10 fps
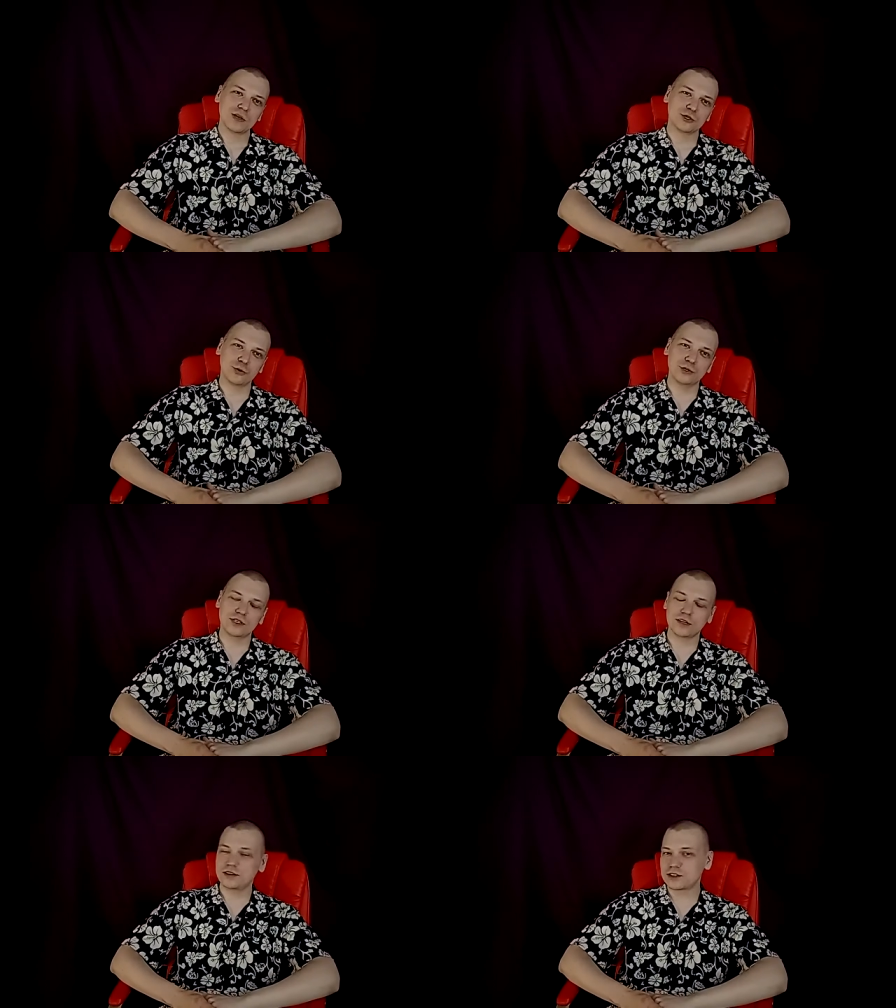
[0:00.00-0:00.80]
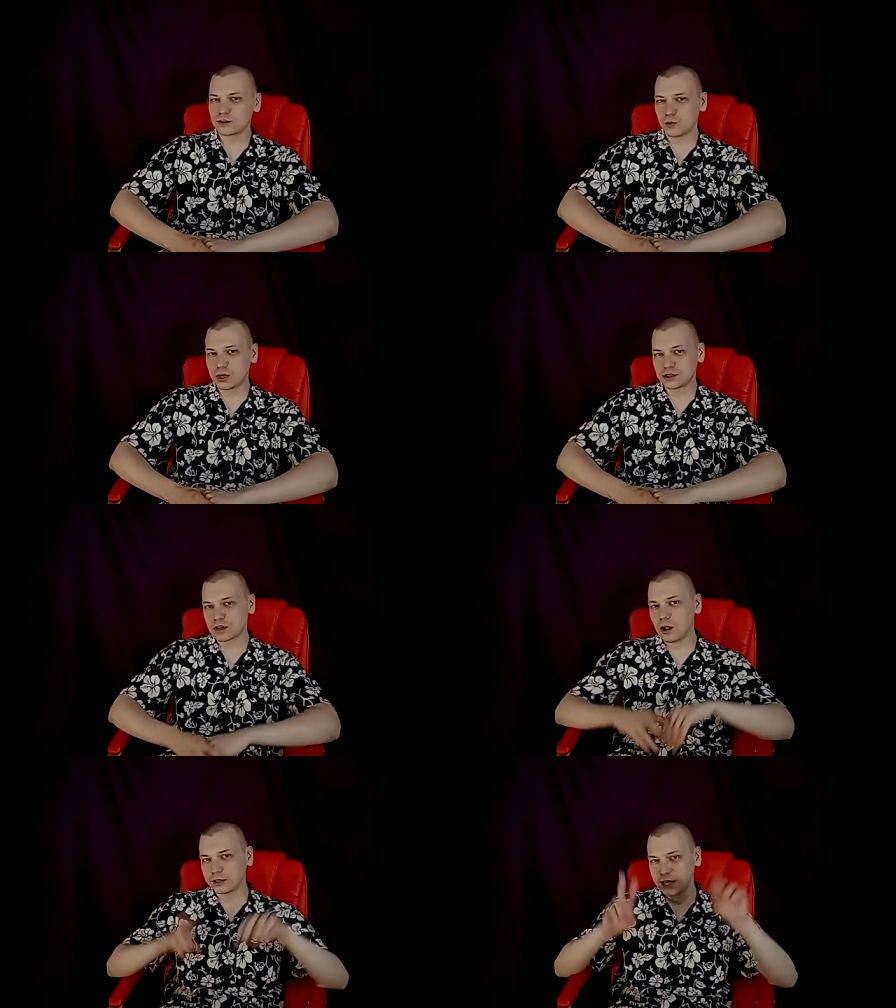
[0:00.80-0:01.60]
So it's, it's what is
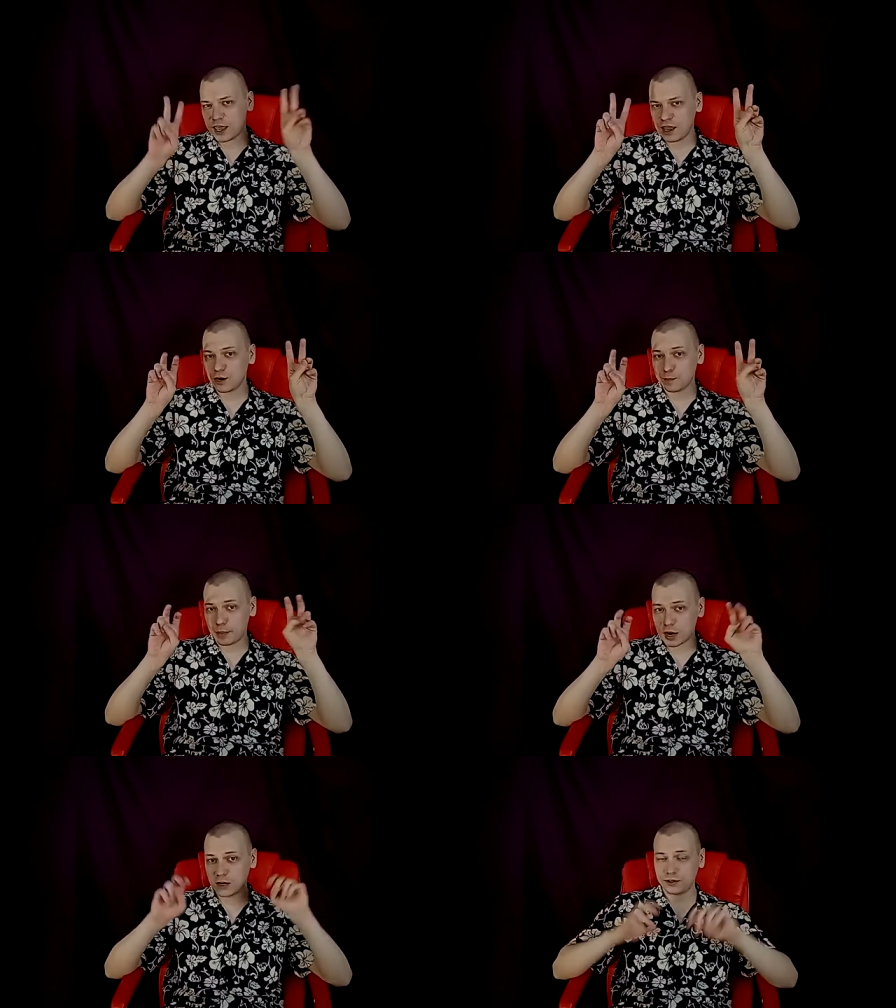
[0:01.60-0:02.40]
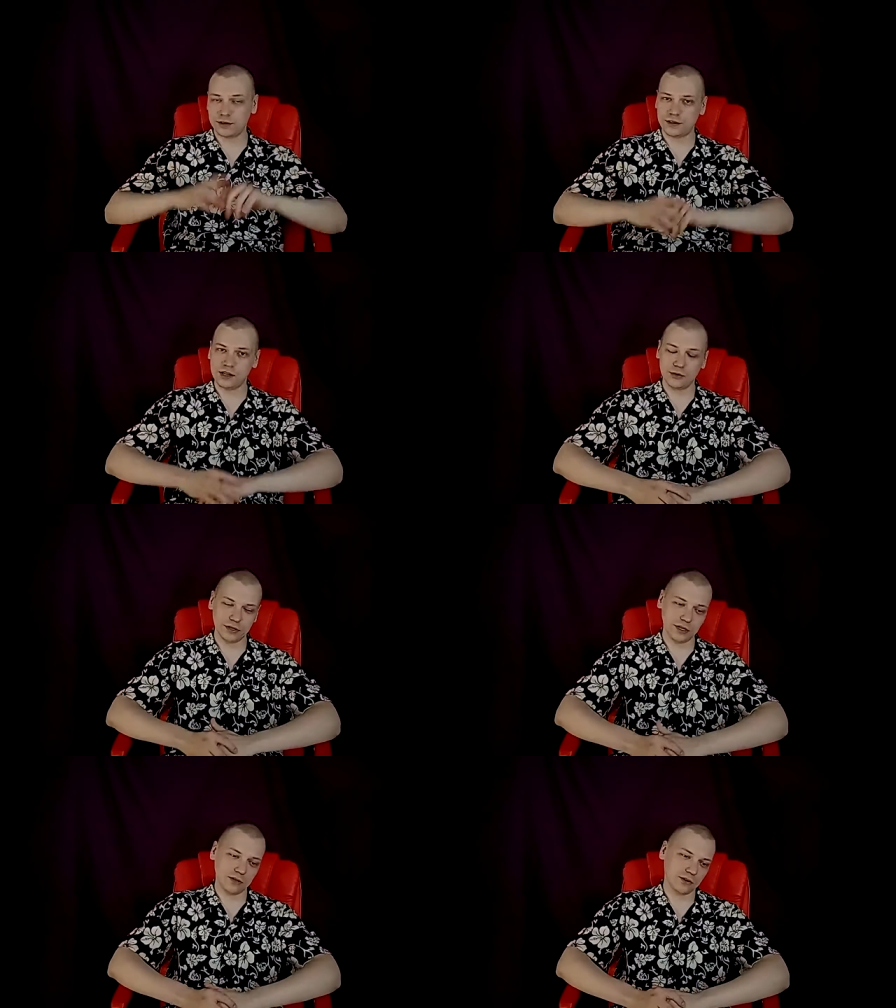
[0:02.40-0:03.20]
called hair part
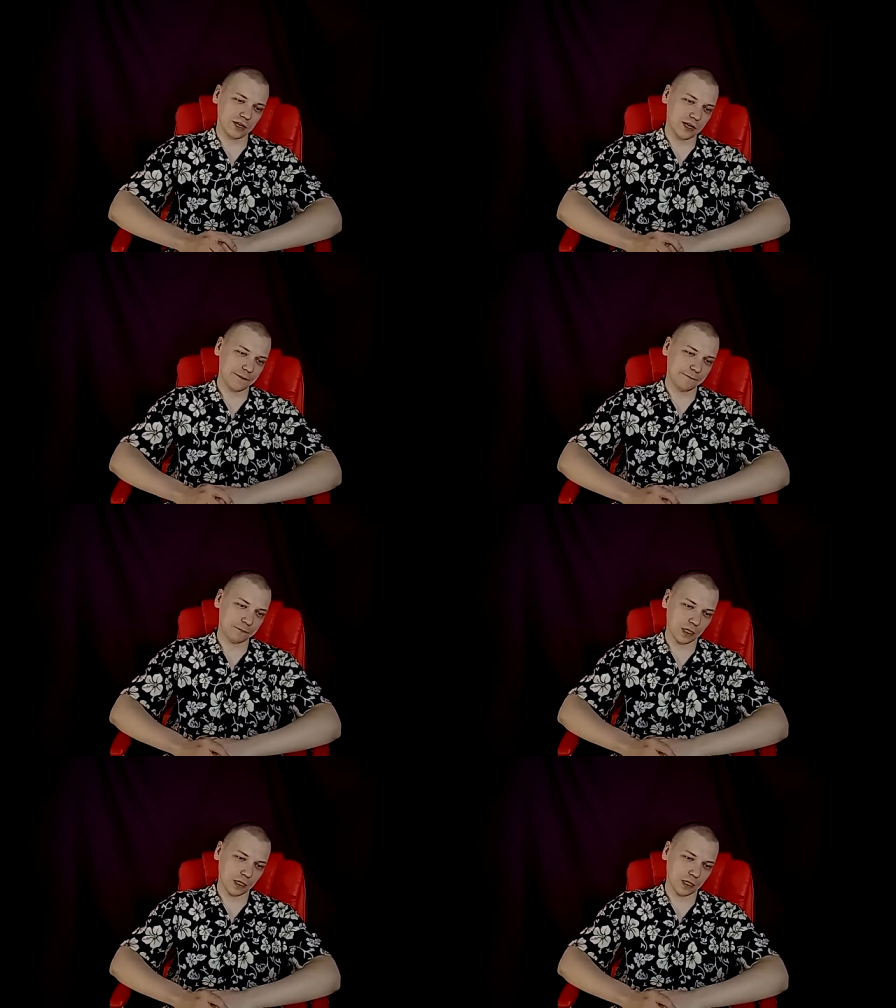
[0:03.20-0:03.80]
theory. Okay.